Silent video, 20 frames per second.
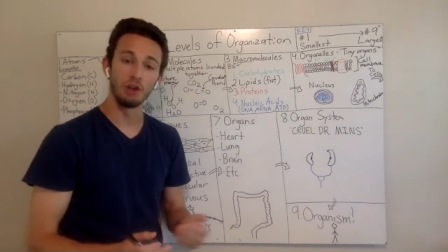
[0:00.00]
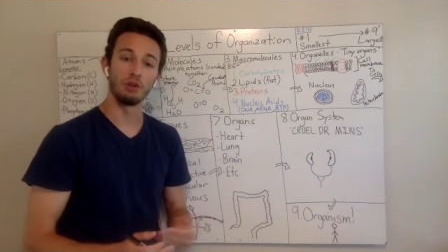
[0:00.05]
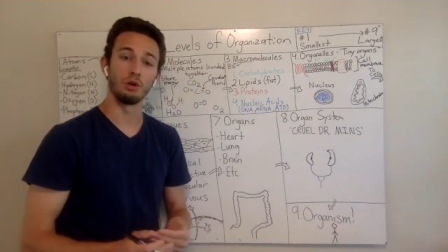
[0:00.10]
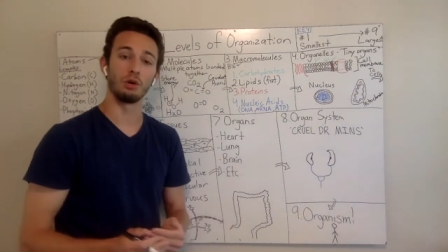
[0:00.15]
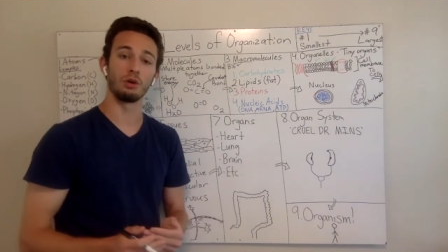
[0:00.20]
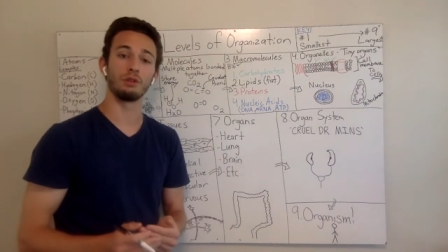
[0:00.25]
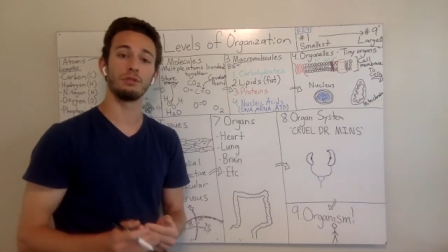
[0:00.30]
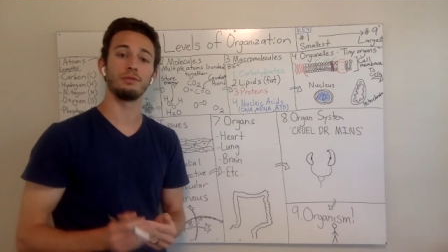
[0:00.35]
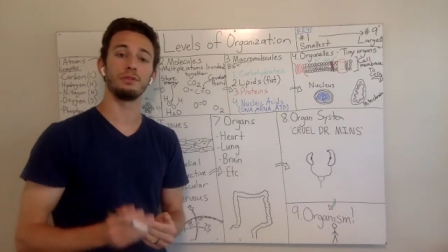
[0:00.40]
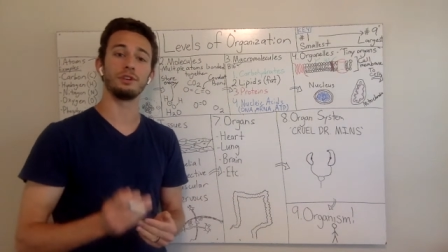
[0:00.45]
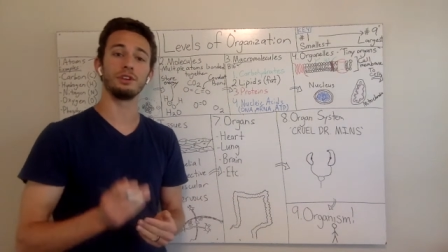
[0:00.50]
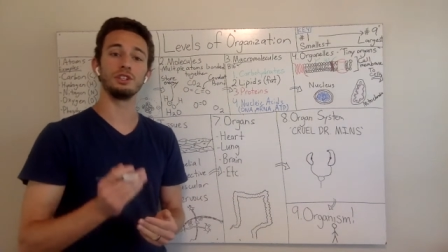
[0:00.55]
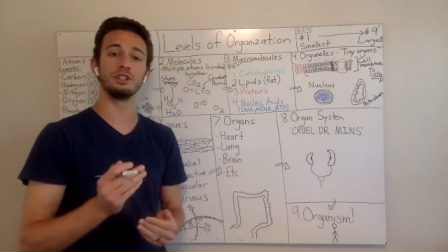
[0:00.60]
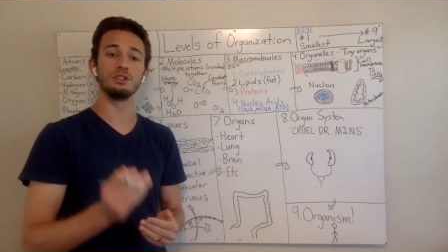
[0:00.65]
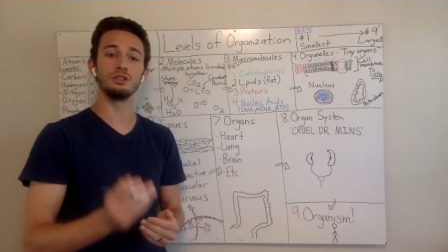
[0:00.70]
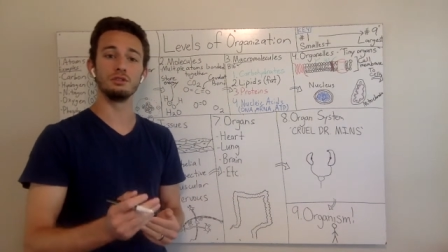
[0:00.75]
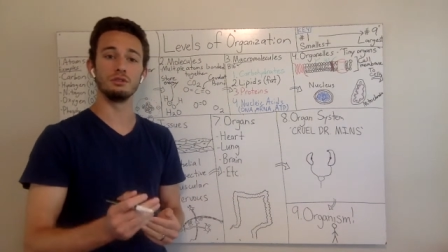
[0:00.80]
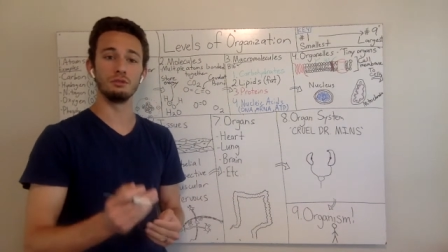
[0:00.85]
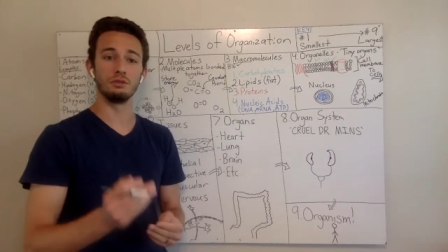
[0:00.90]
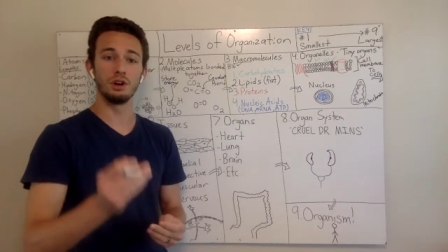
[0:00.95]
in order for
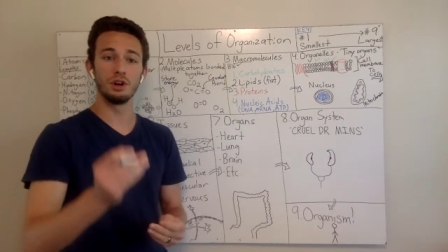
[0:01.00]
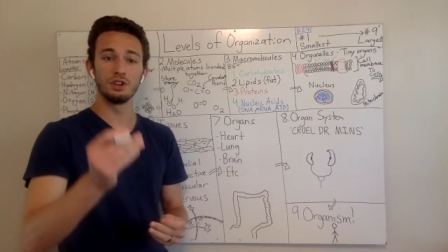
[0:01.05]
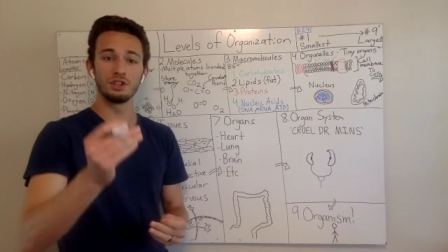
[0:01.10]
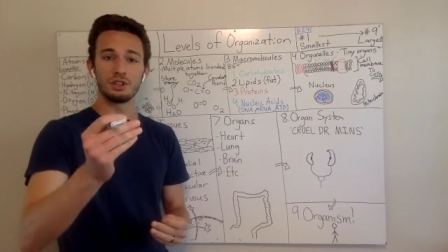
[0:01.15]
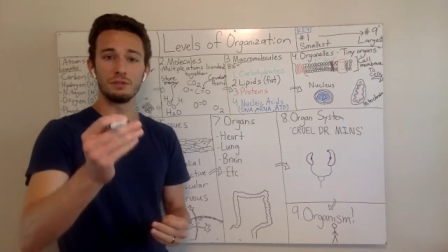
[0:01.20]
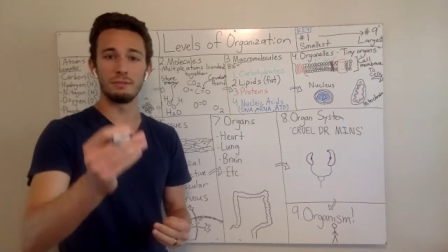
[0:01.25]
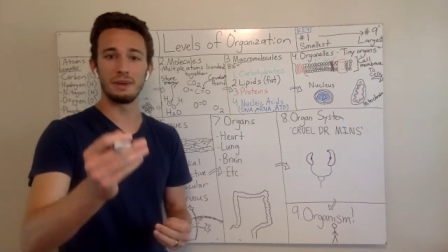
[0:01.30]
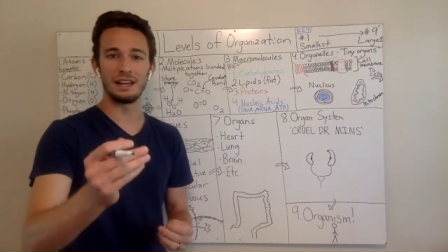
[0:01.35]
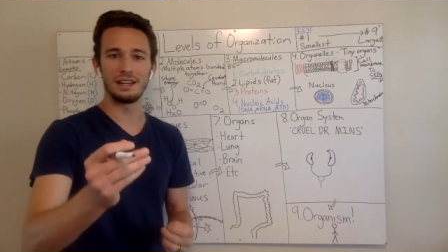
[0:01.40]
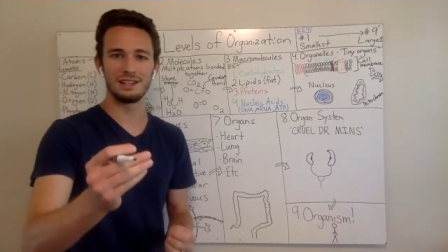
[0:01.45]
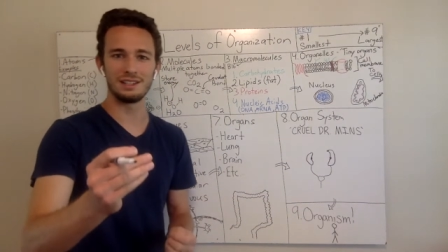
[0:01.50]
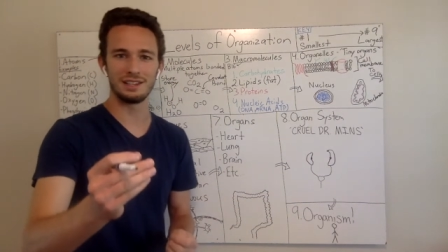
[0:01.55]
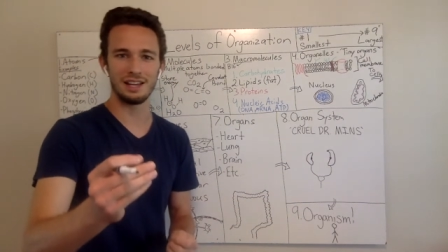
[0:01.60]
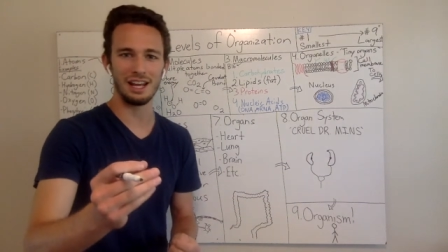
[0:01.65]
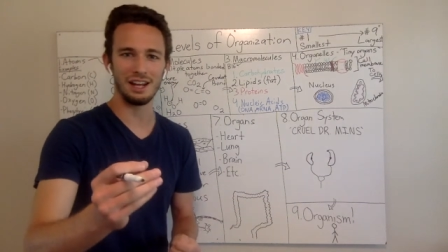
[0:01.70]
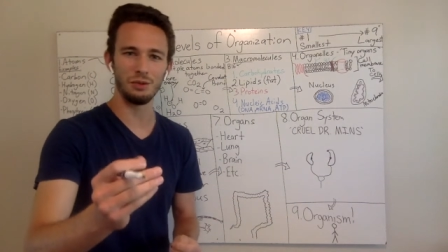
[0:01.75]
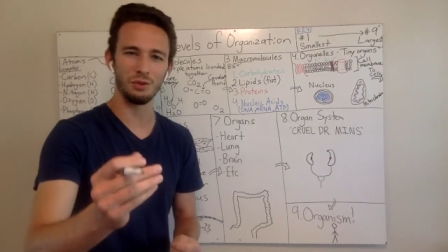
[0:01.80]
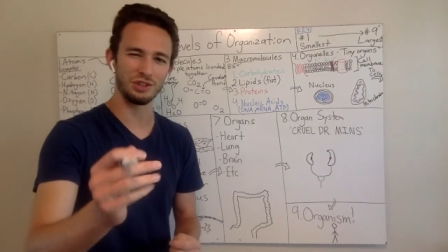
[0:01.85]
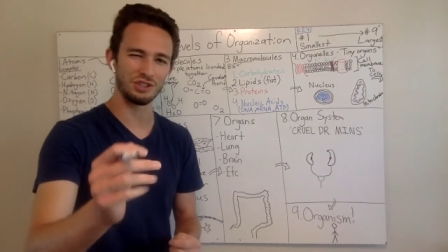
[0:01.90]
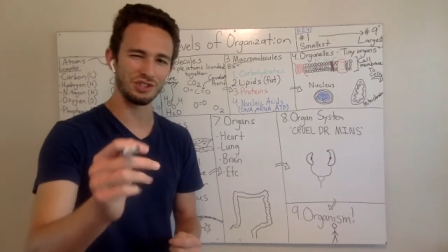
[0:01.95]
you to
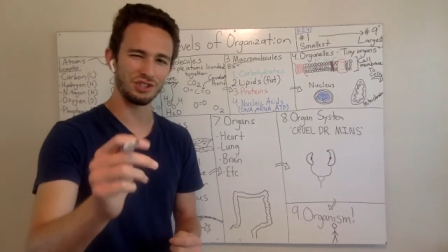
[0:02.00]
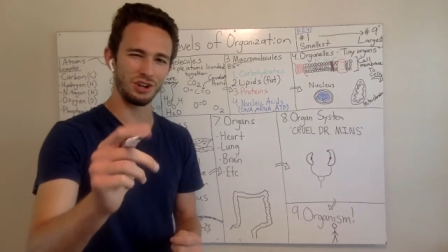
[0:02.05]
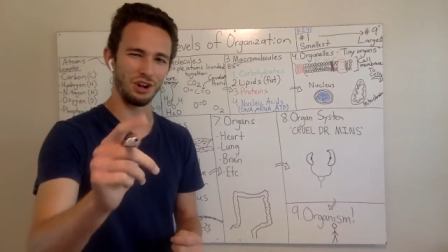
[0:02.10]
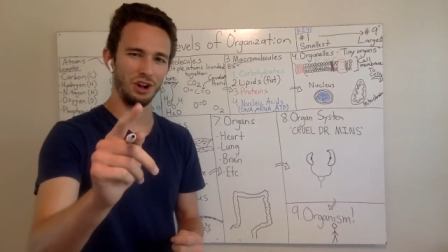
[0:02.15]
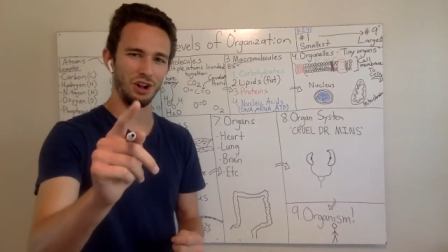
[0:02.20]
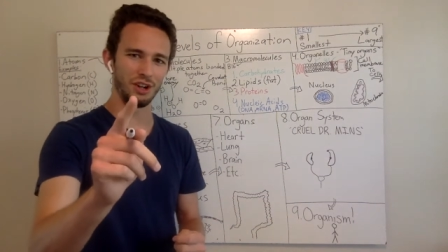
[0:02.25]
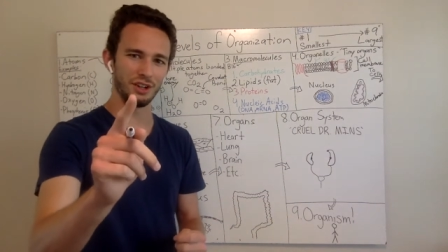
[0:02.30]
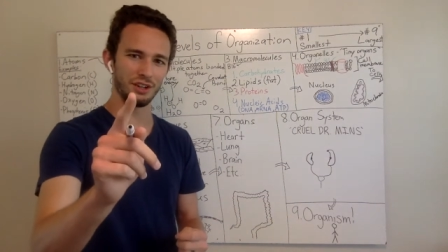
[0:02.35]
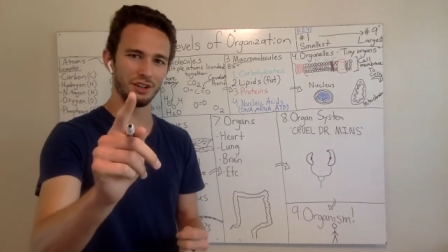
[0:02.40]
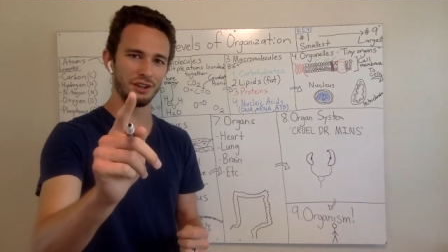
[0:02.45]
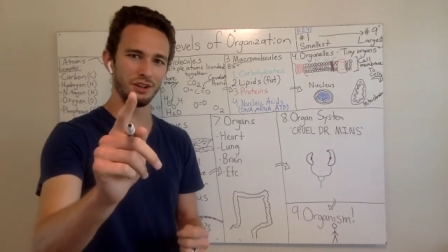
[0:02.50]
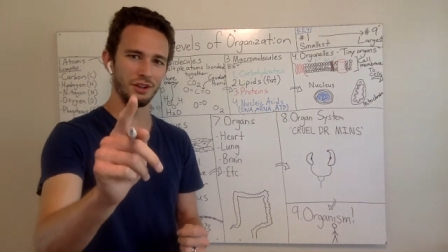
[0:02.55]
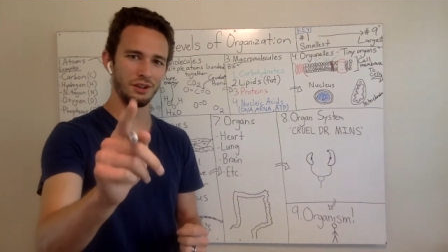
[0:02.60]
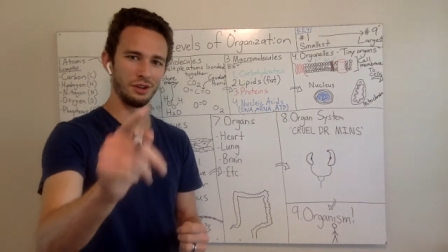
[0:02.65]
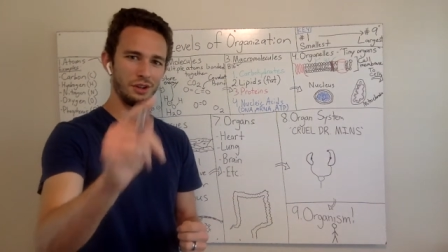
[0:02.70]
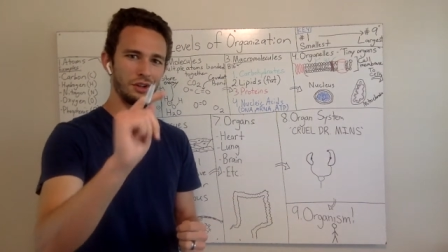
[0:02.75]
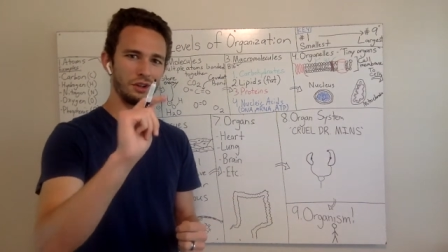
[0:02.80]
maintain what's called